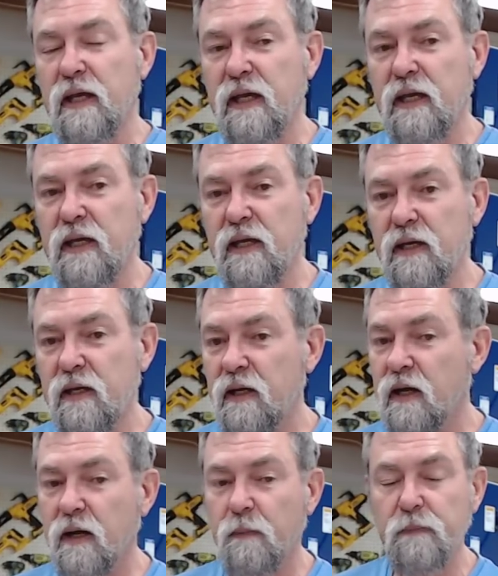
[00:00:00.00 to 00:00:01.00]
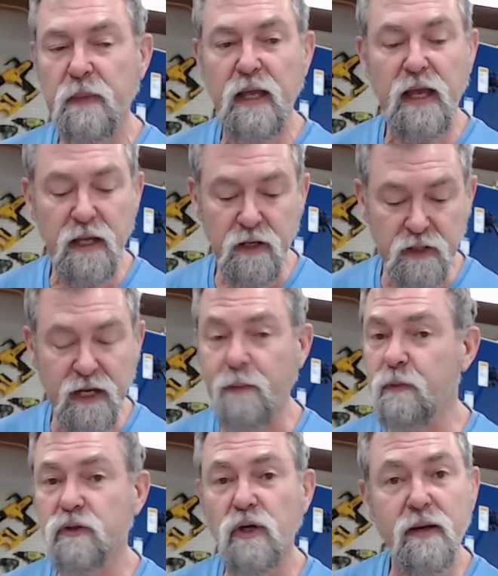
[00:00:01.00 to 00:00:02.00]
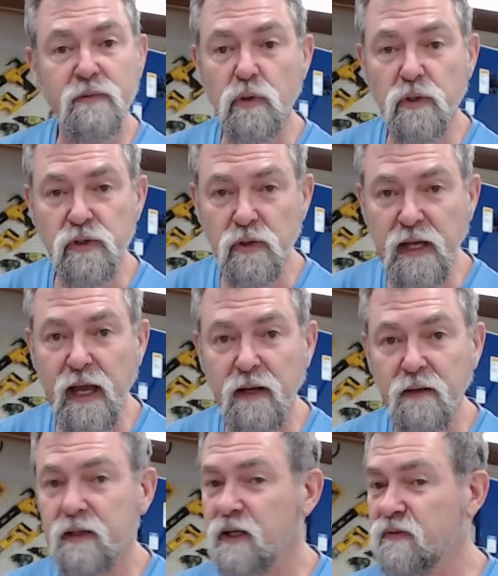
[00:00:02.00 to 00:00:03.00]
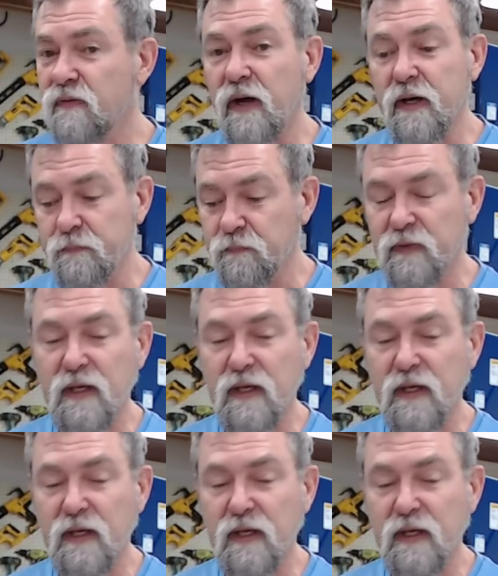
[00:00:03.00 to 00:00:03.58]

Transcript: He entered a couple of times, because you can, that's fine.